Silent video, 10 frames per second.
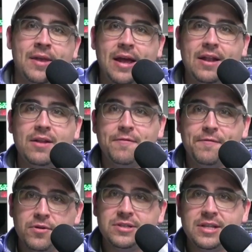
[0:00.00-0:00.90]
And the
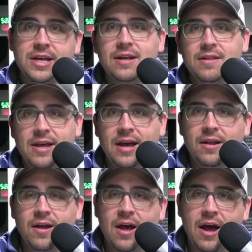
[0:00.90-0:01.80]
first thing that
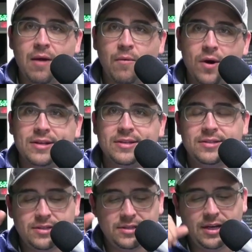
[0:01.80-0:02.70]
I want us
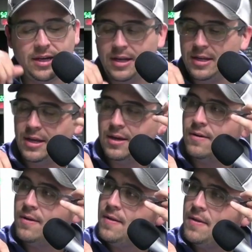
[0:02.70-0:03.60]
to see in
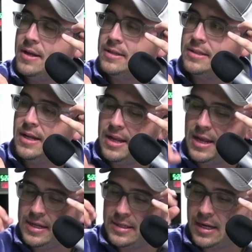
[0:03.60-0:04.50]
here is that
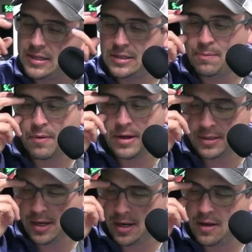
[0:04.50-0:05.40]
he's
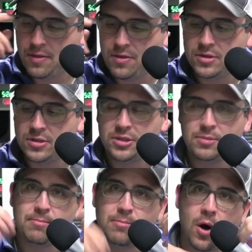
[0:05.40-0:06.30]
expressing the
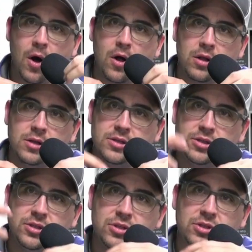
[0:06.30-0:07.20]
small
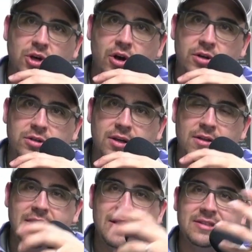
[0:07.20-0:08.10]
start
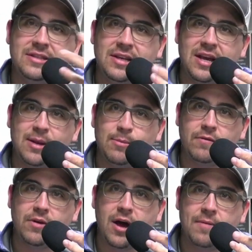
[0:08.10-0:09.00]
that is the kingdom
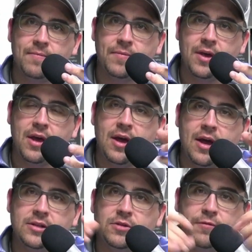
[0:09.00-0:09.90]
of God.
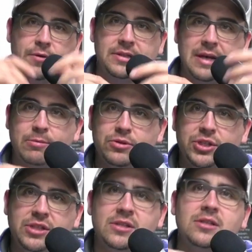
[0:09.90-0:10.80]
And so, for example,
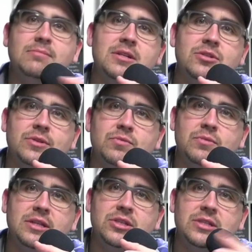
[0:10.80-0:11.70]
Jesus's ministry is
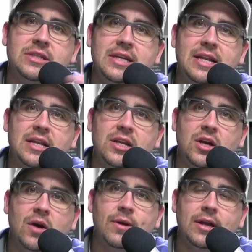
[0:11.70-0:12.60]
really just getting
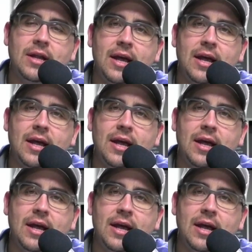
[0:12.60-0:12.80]
going,